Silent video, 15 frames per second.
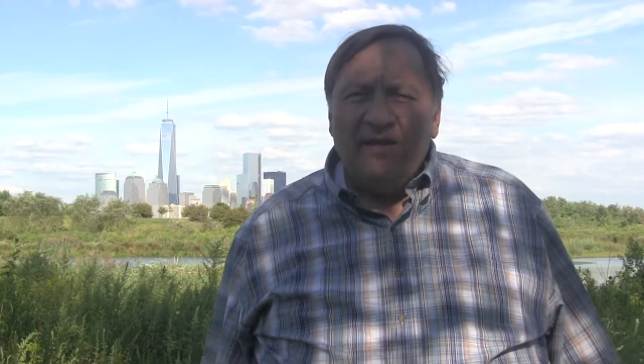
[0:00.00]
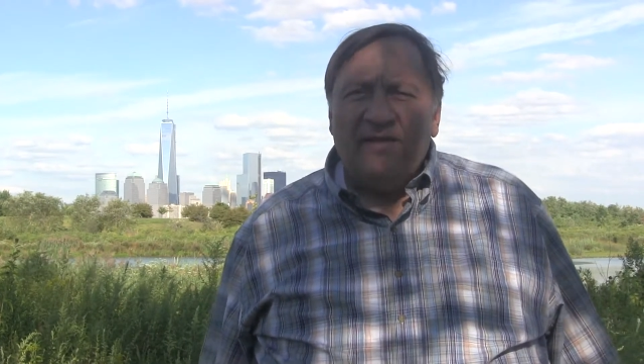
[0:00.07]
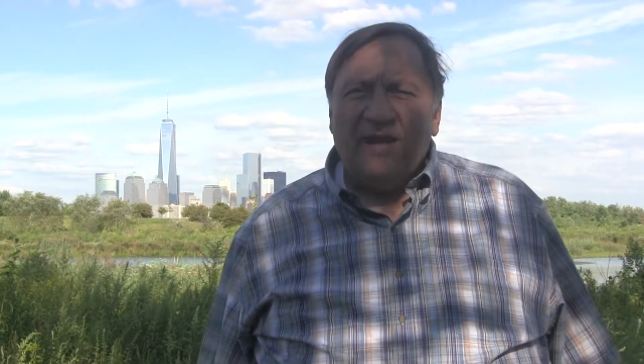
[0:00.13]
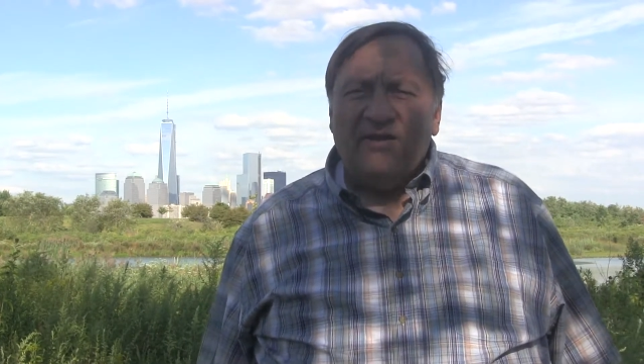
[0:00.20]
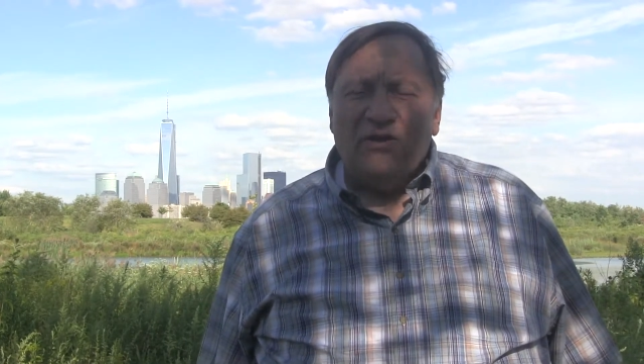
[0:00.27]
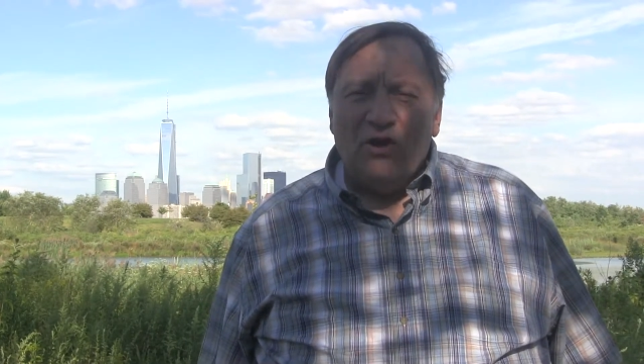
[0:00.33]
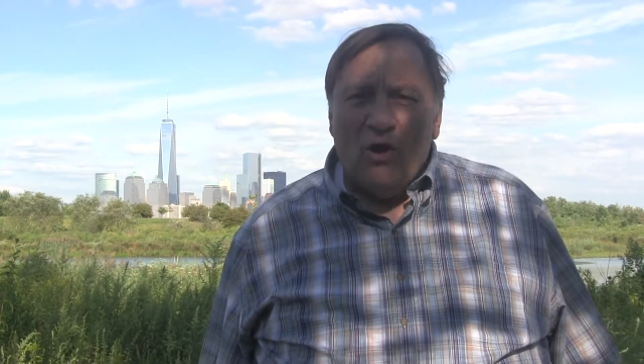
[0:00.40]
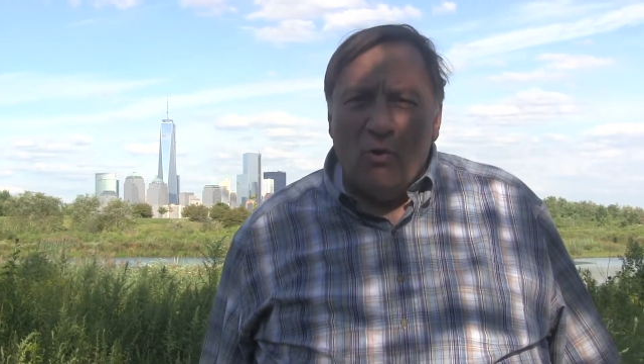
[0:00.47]

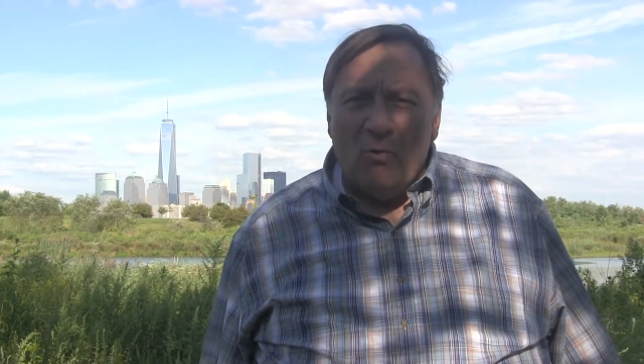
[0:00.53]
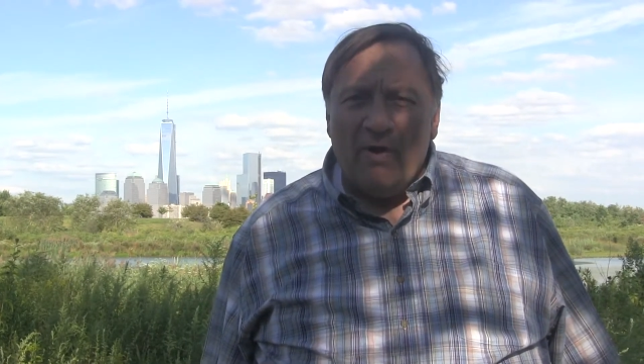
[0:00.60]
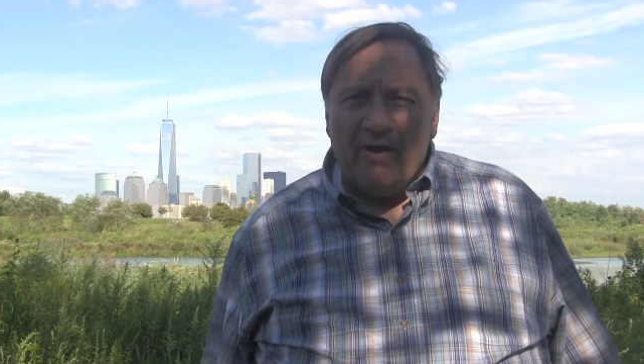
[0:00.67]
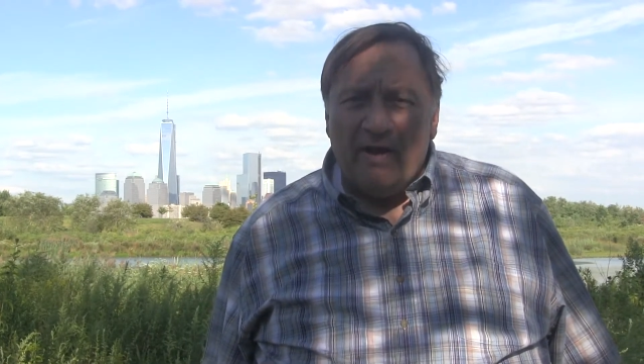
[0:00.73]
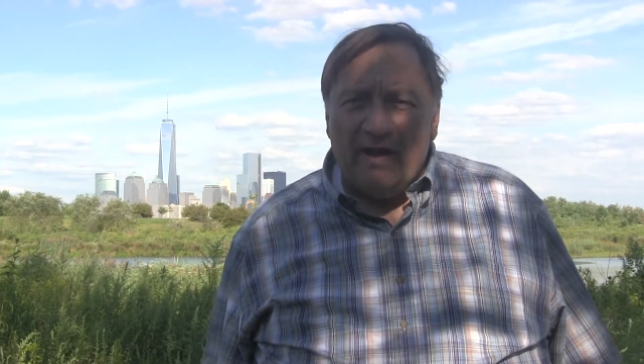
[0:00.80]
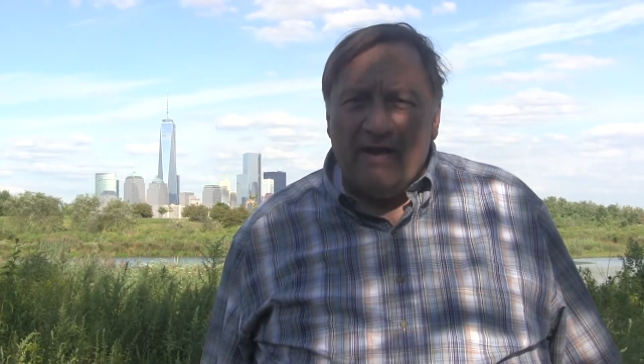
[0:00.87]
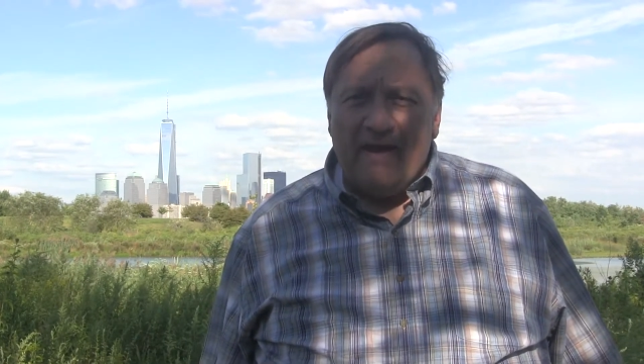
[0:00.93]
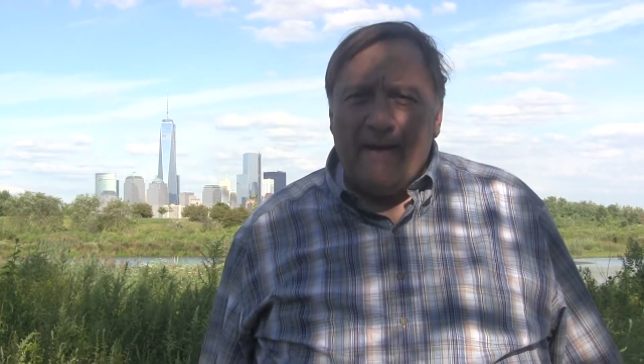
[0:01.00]
that no one
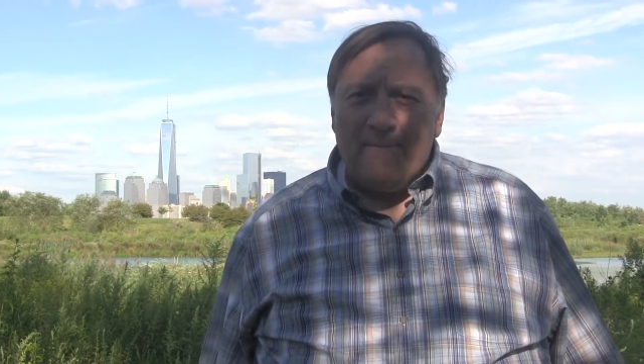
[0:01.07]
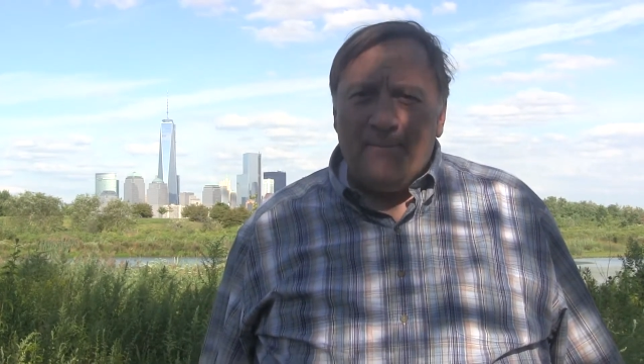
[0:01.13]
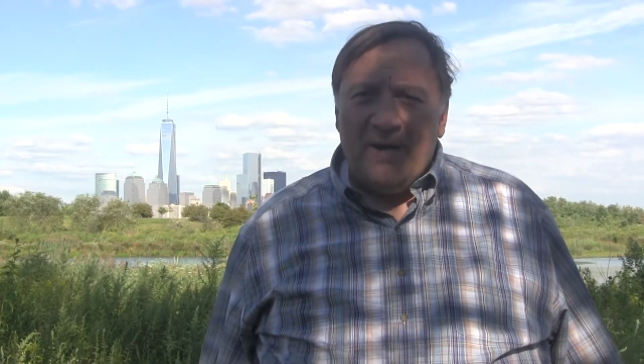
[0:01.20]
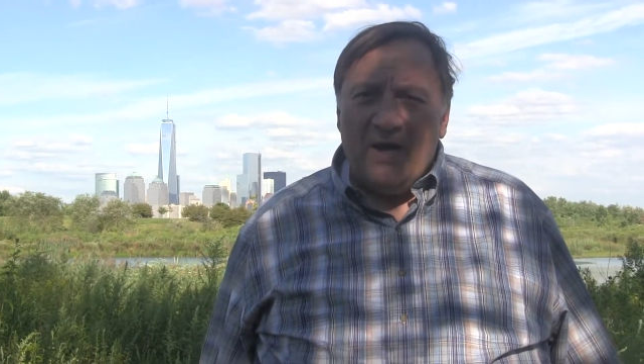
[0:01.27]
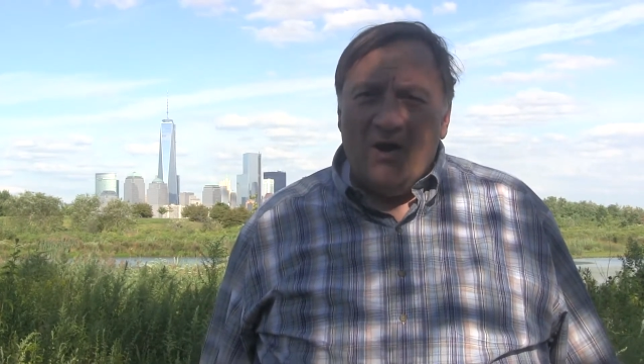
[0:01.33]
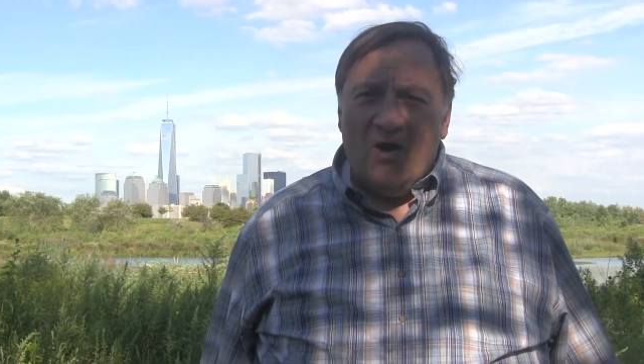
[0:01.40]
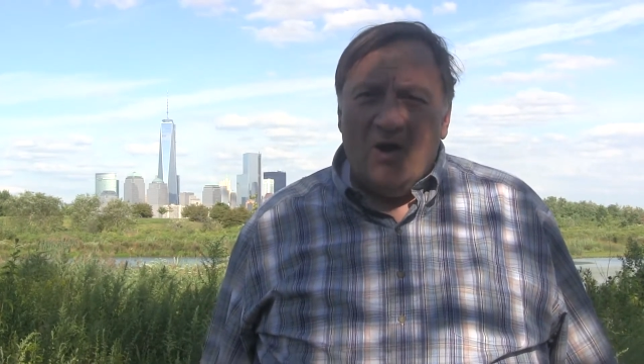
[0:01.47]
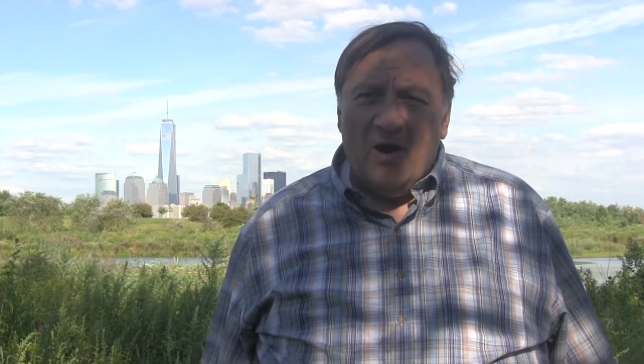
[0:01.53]
could get
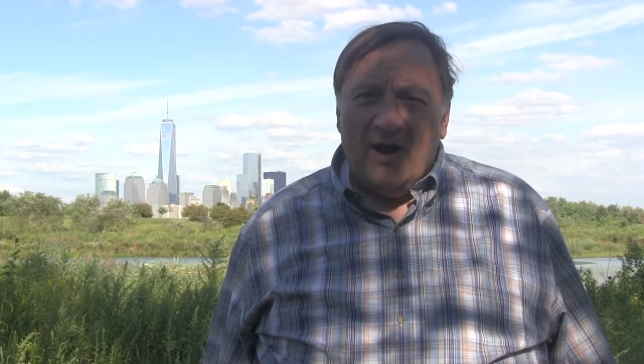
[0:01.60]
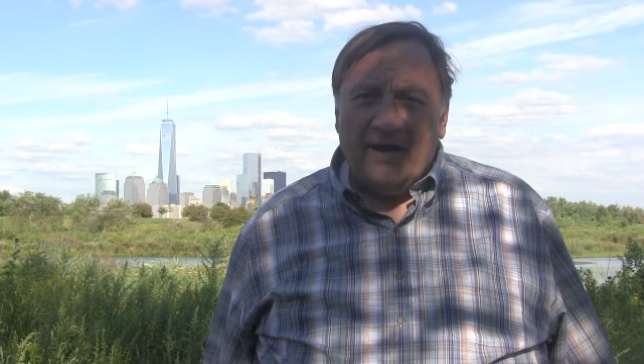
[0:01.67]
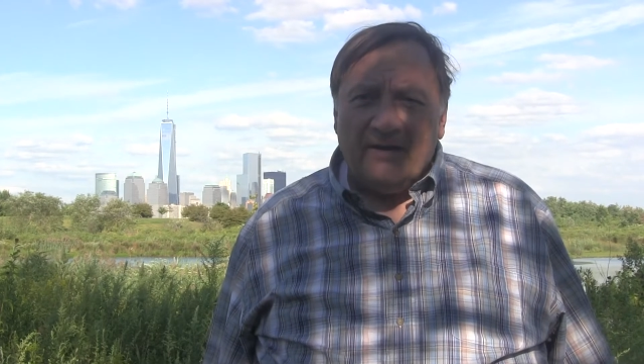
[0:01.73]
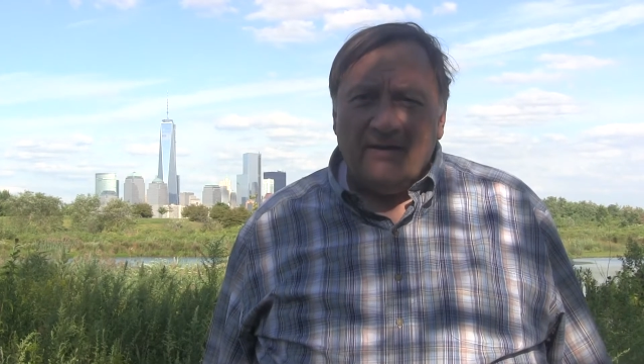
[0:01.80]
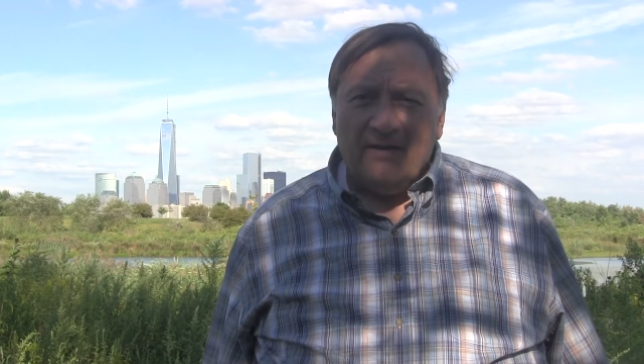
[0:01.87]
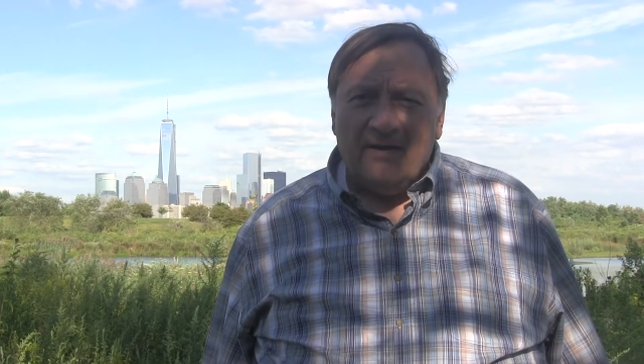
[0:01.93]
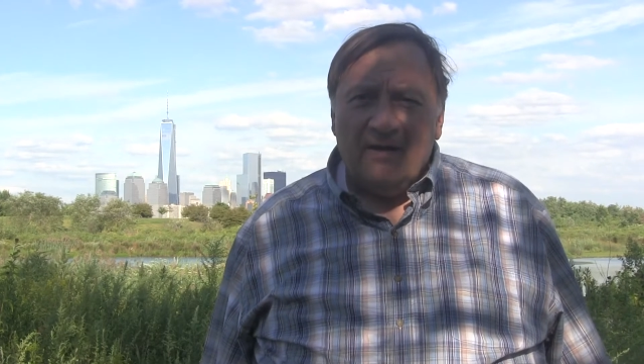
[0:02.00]
behind.